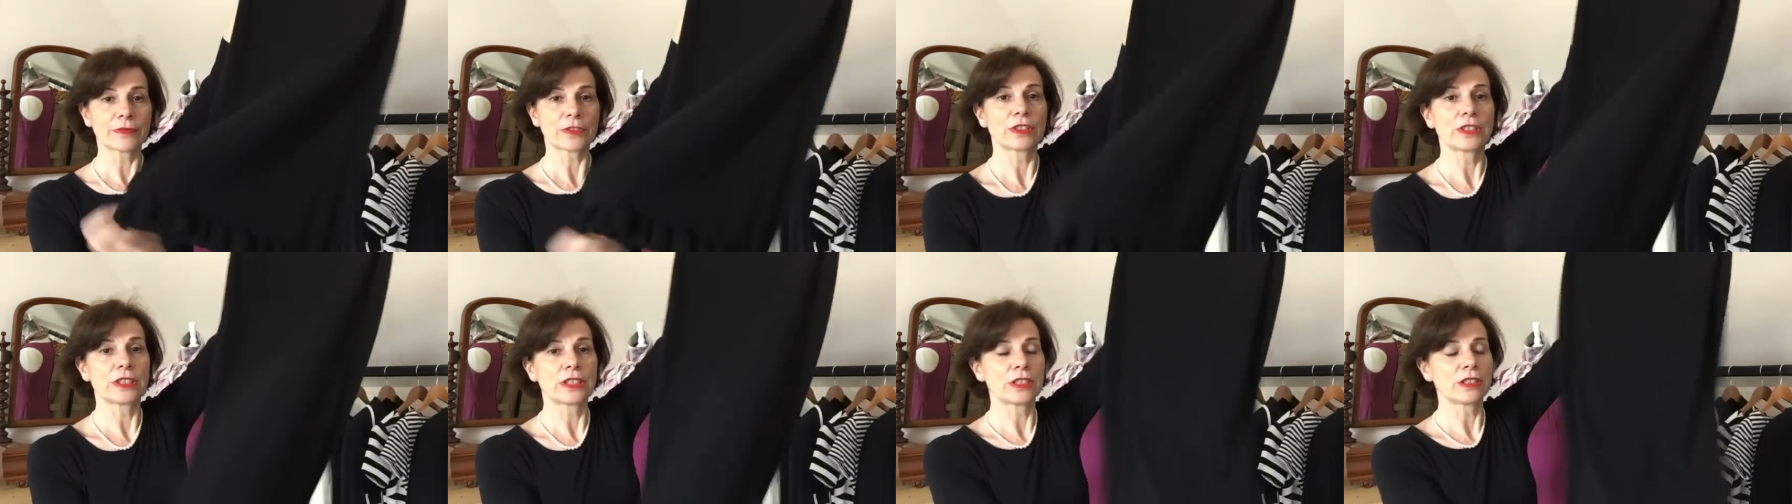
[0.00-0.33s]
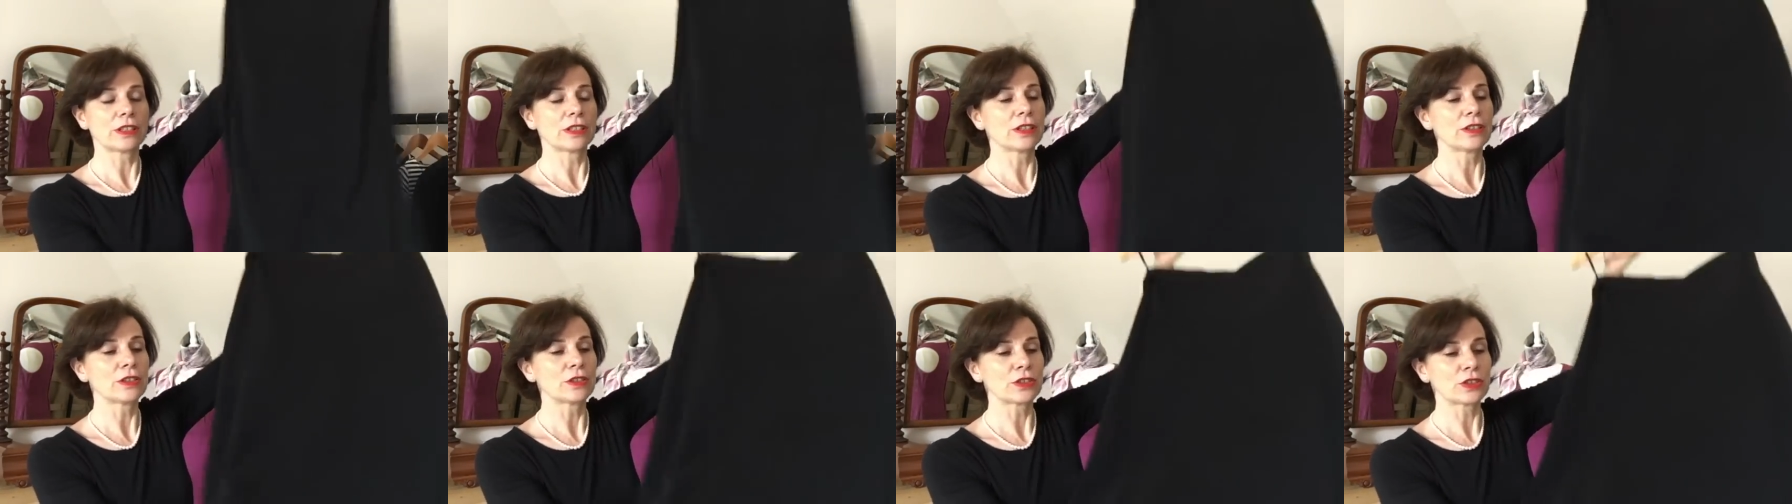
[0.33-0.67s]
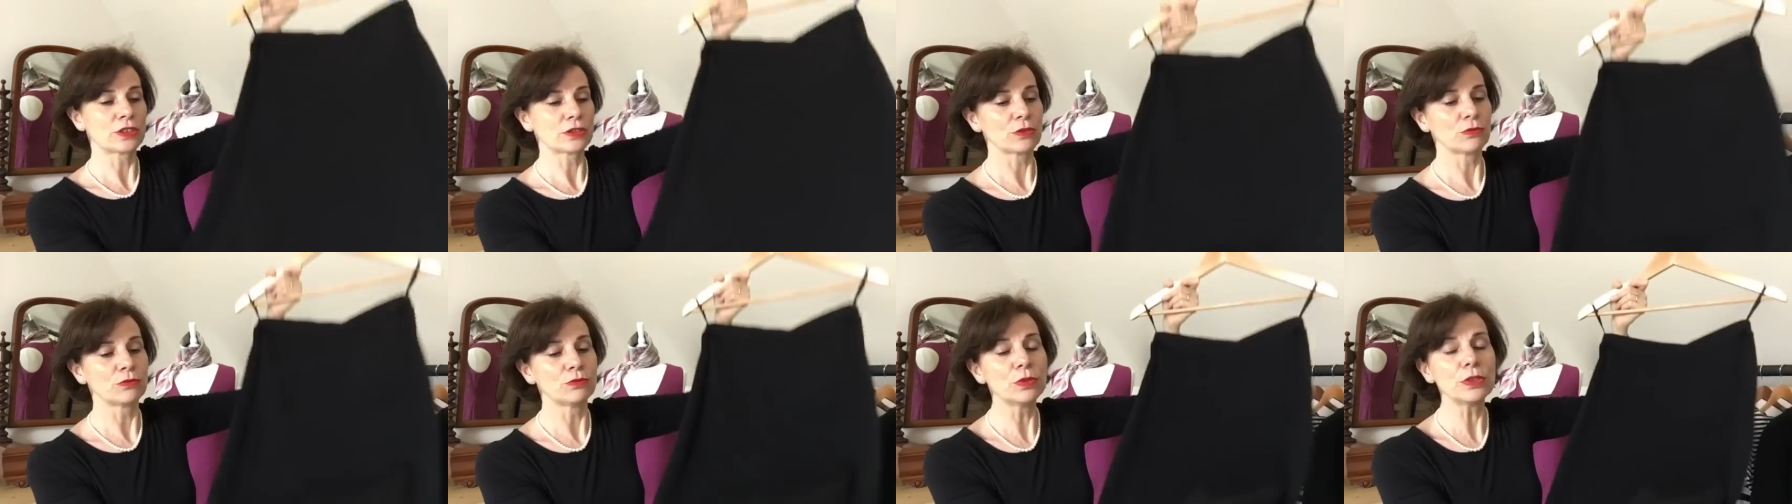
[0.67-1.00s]
Let's
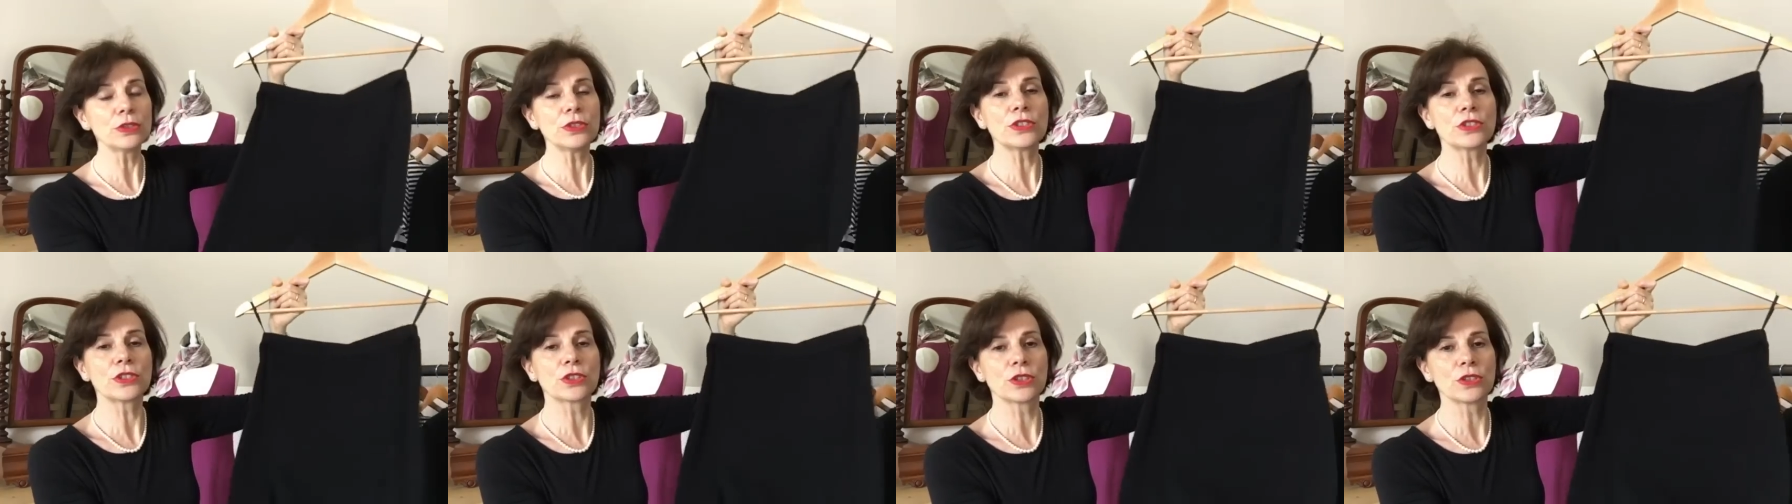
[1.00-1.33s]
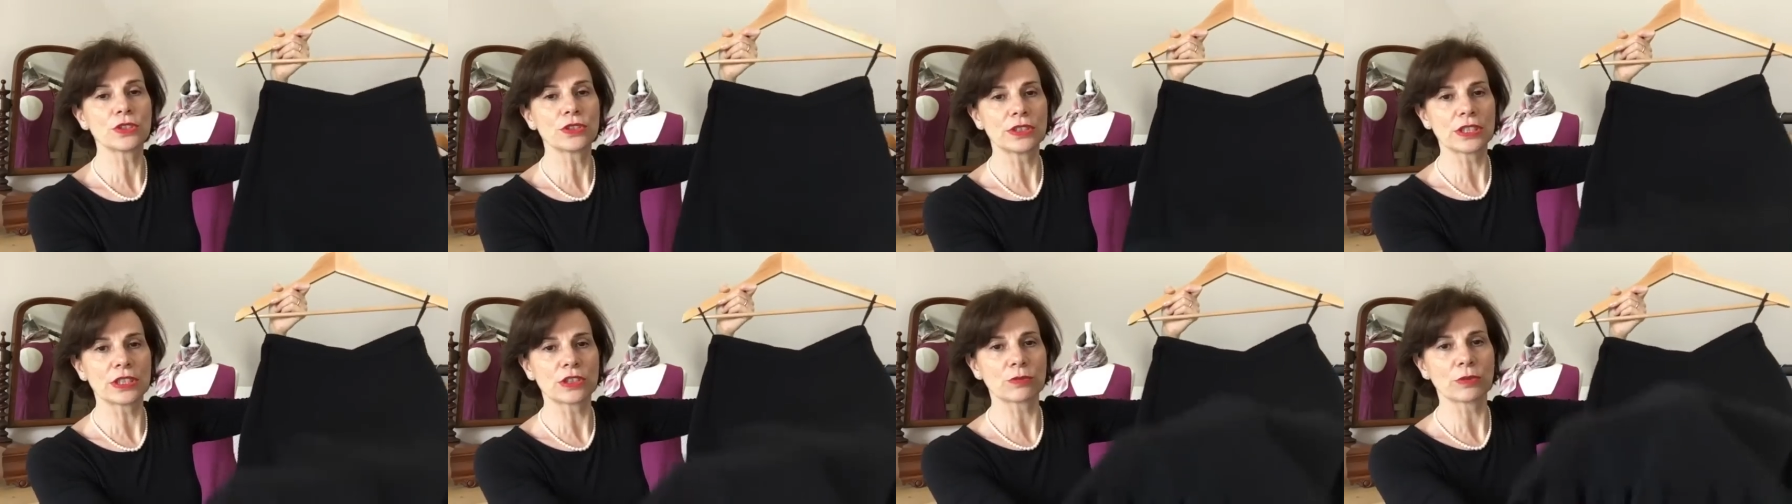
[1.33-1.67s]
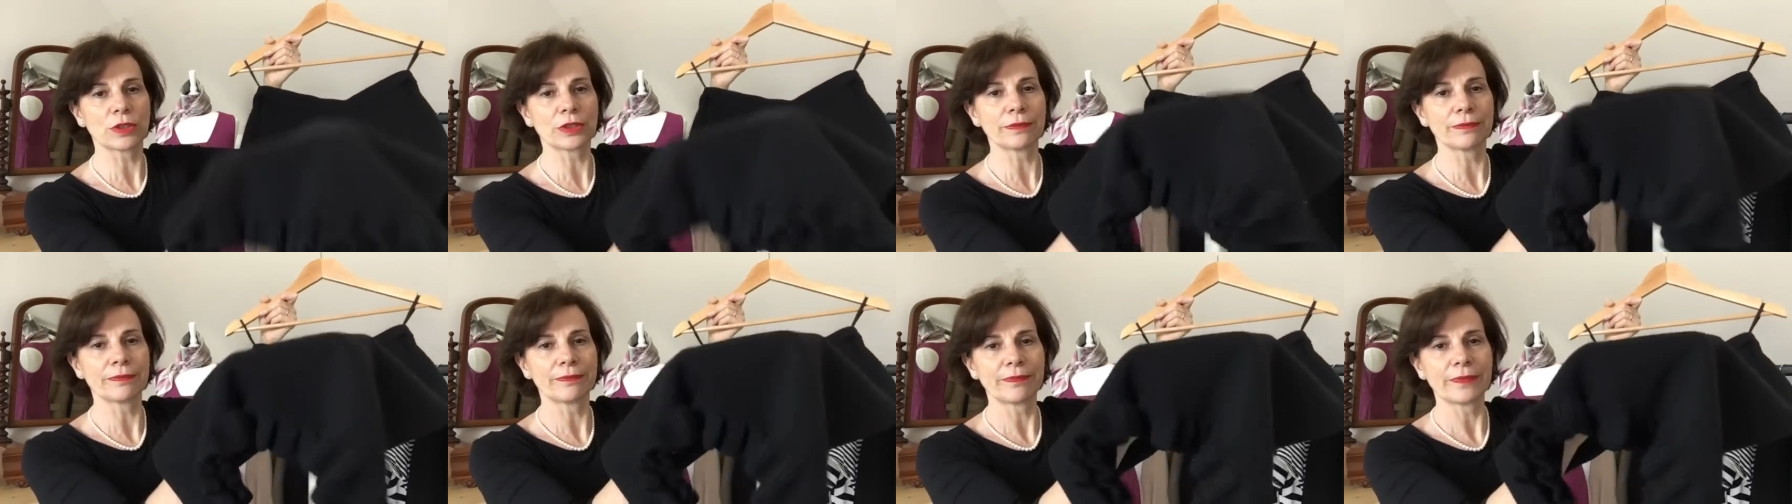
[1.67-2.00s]
a, a wool skirt, this
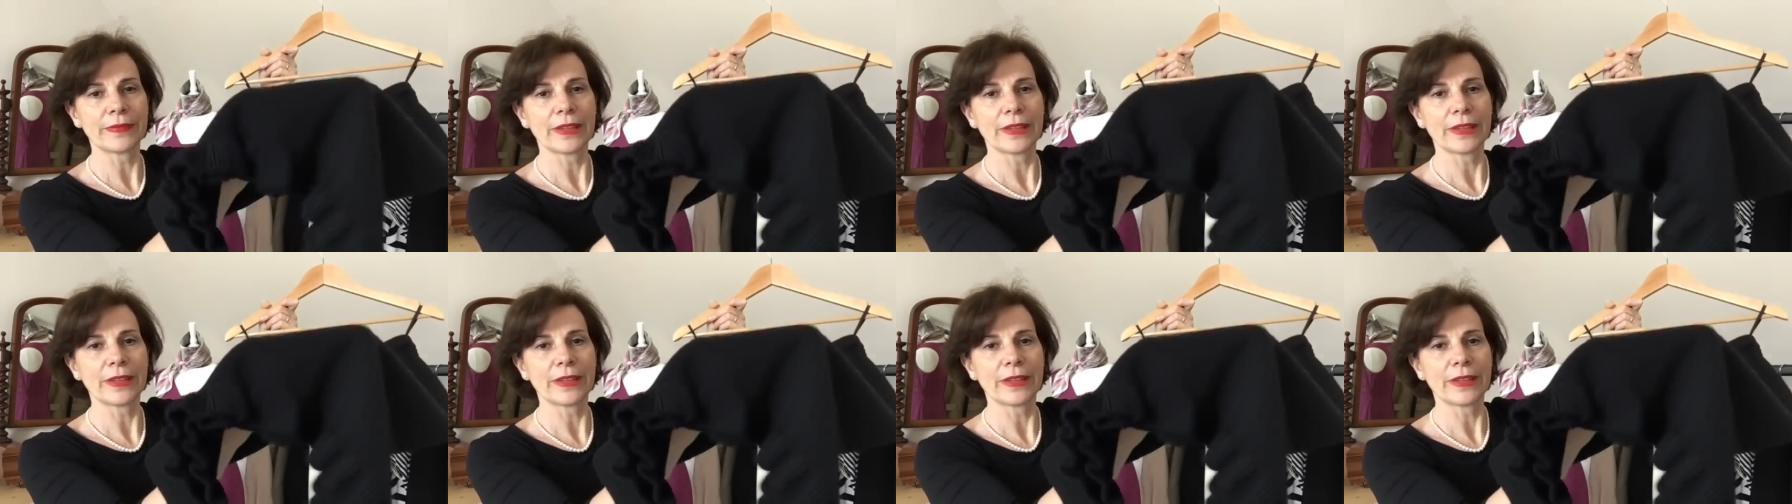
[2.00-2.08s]
one,